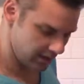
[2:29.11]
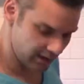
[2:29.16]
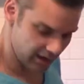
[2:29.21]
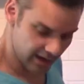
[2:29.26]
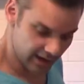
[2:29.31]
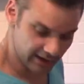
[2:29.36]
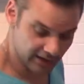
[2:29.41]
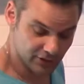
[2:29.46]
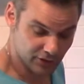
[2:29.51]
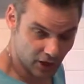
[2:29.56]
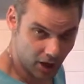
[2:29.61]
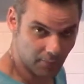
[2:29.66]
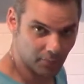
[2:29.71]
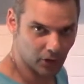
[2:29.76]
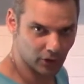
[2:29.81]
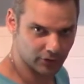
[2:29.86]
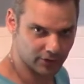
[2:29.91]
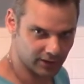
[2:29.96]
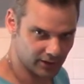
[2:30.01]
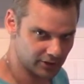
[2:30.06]
and it's
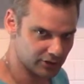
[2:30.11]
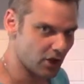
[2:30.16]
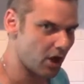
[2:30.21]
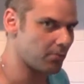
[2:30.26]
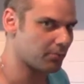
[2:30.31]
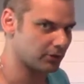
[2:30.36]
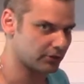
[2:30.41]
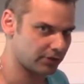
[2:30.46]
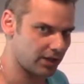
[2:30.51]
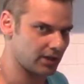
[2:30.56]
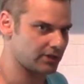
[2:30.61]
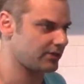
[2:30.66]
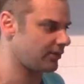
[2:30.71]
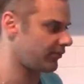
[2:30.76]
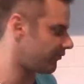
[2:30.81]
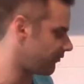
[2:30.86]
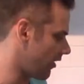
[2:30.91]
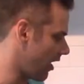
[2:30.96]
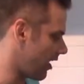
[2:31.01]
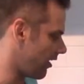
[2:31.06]
almost catching
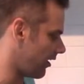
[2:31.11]
fire.